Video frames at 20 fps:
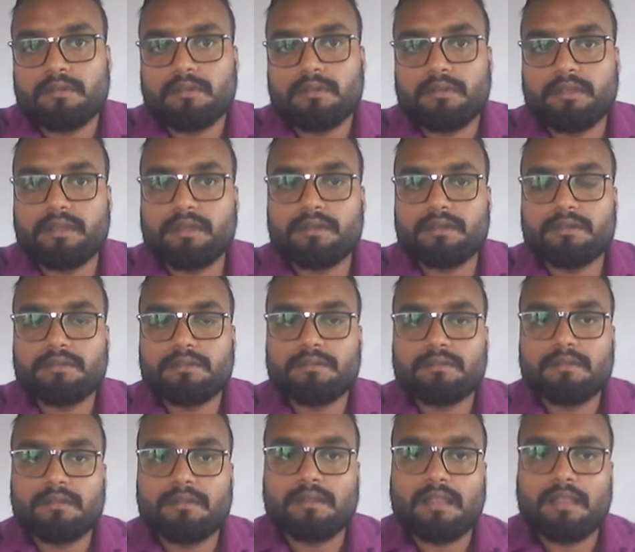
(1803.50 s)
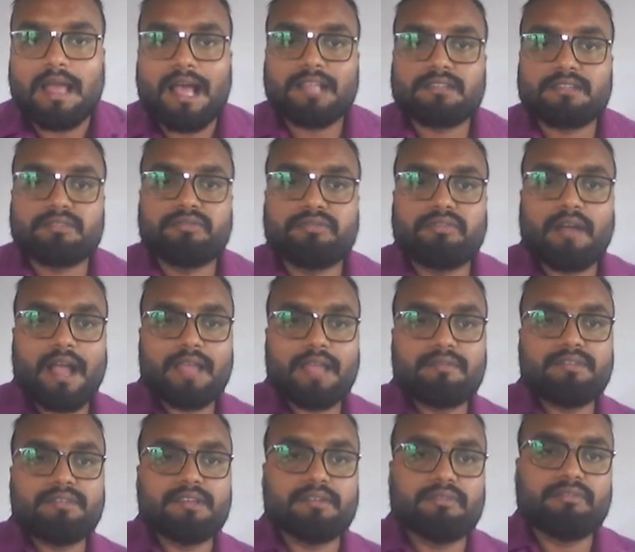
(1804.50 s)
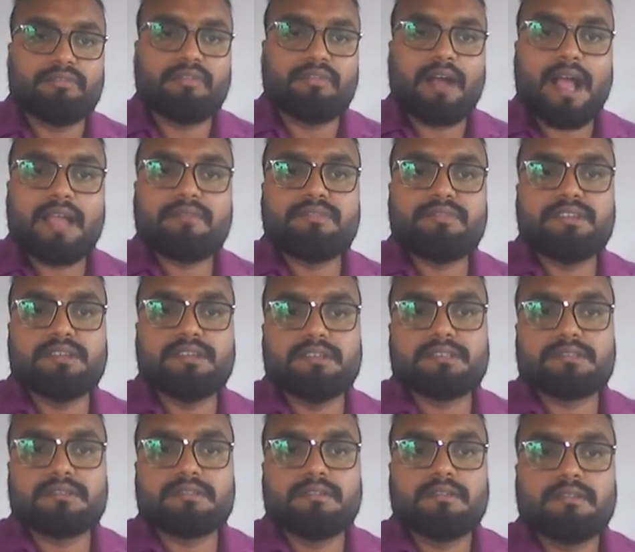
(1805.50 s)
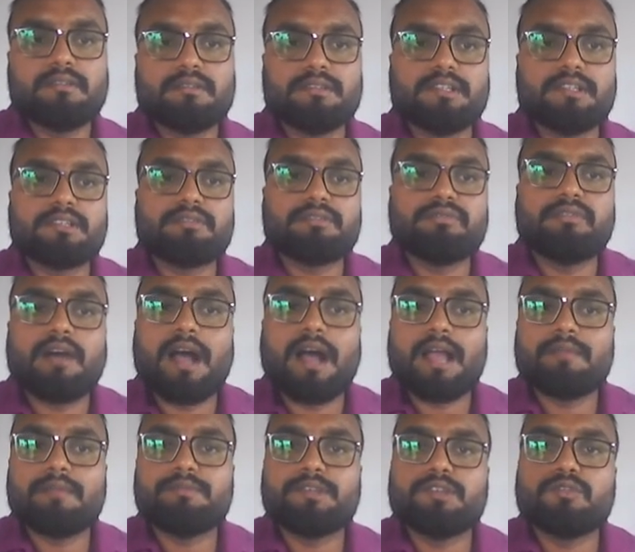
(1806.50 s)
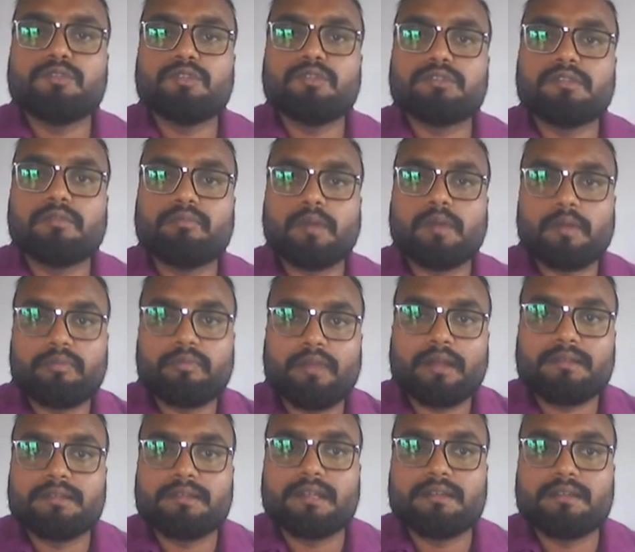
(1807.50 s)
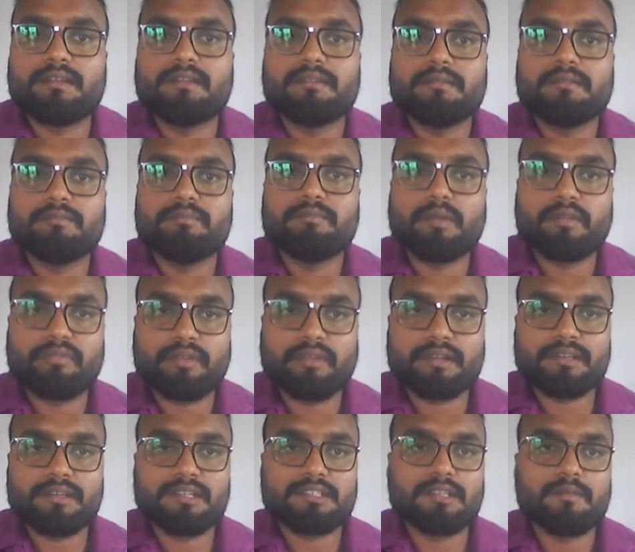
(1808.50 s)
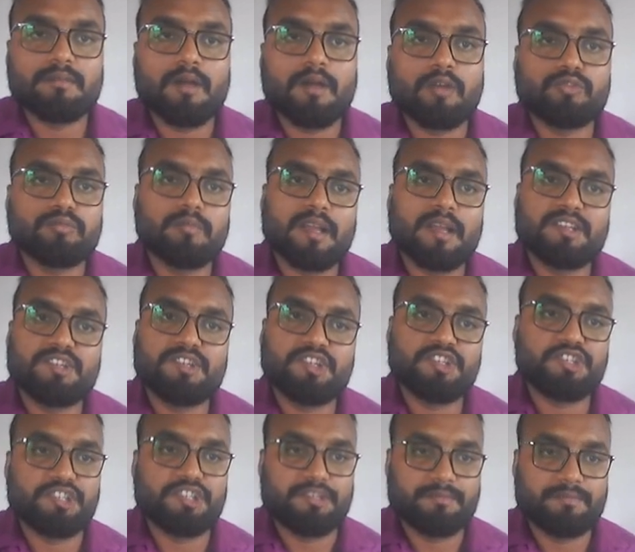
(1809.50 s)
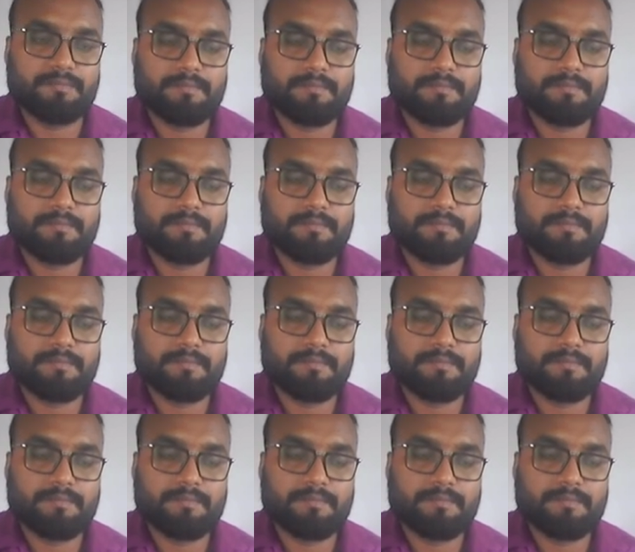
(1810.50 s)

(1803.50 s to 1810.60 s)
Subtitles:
here last 5 years, this 5 denotes the perfectness about my teaching,